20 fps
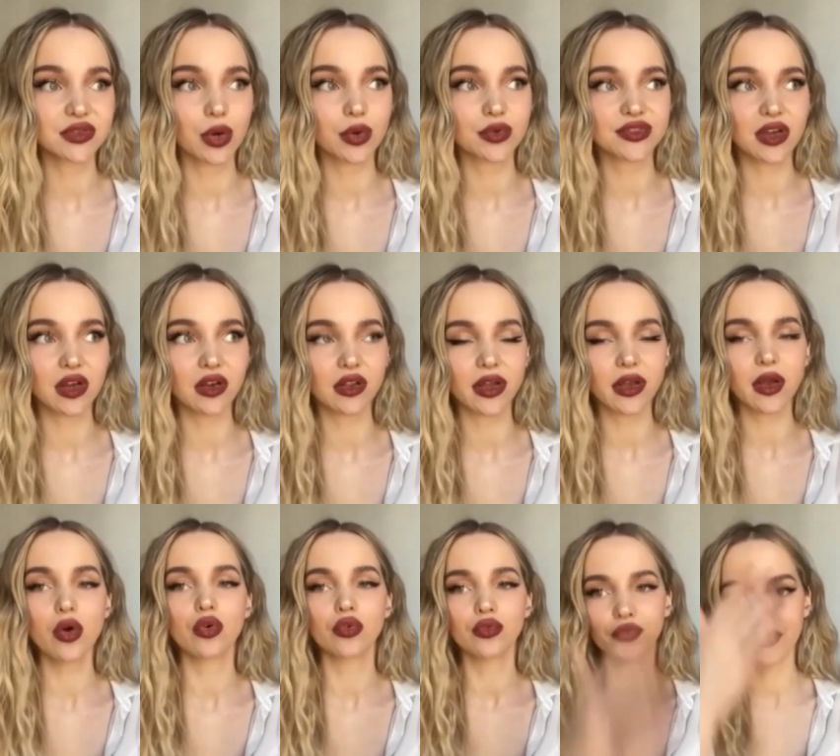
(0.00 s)
and so I was kind of
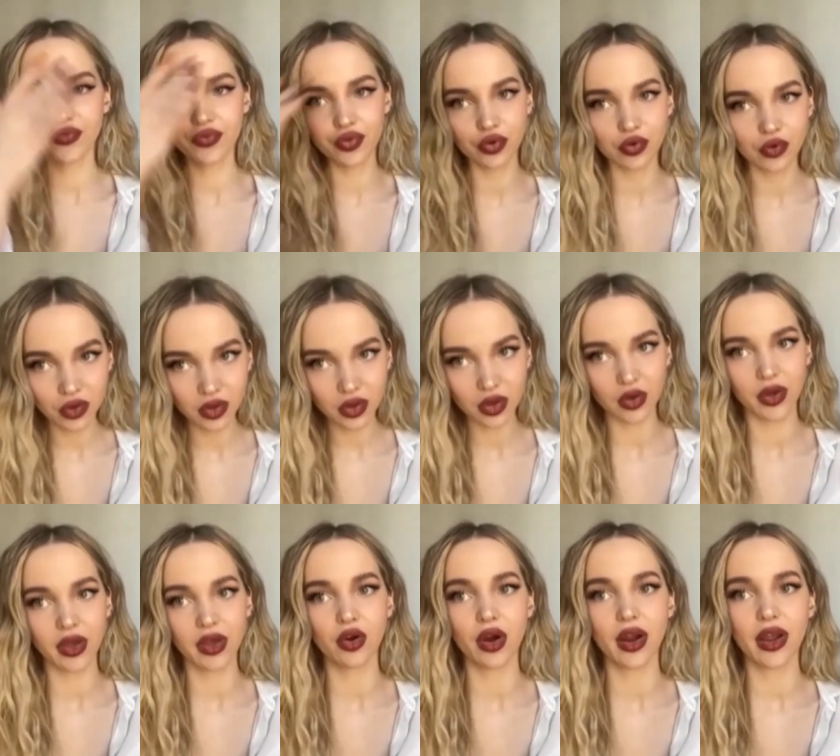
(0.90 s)
like, oh,
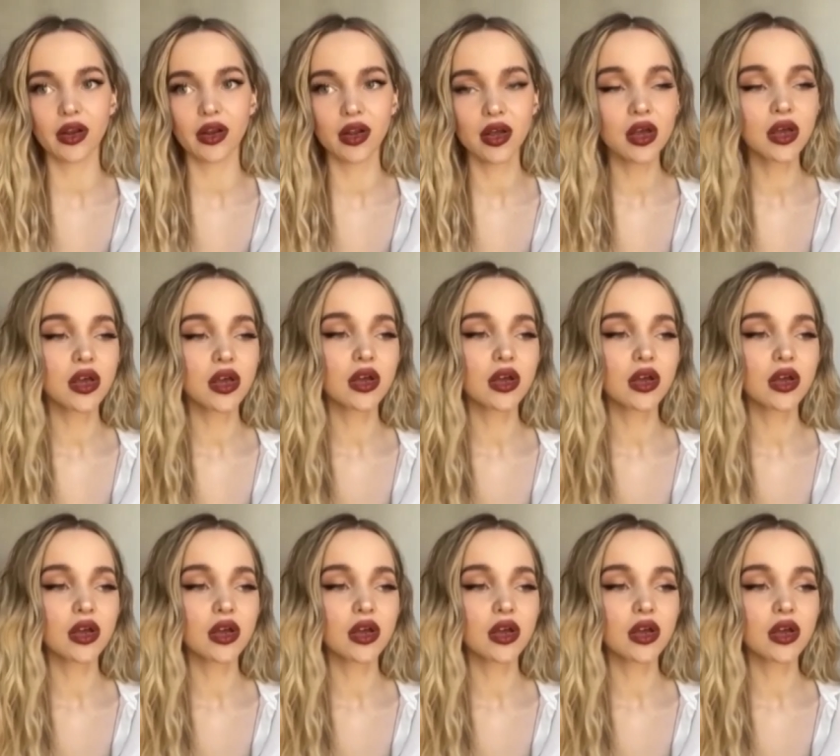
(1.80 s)
Okay, great.